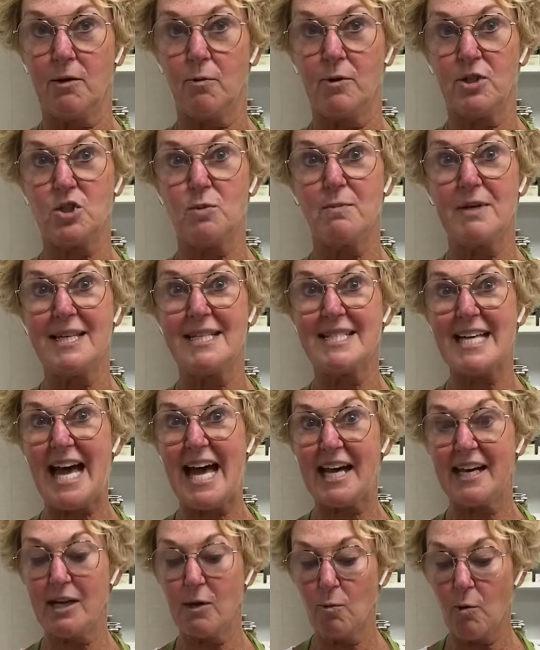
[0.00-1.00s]
which means
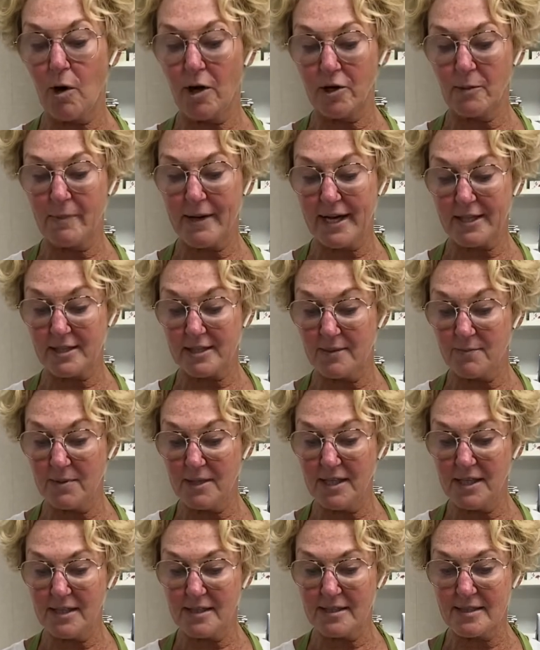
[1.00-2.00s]
adding water back to the
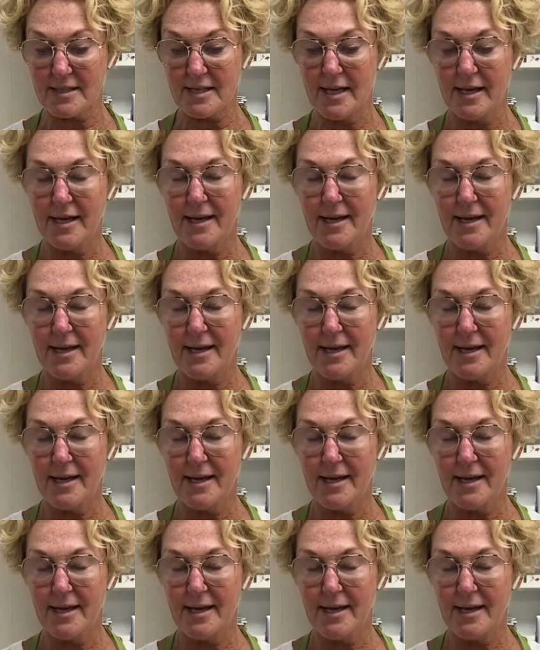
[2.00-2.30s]
beans.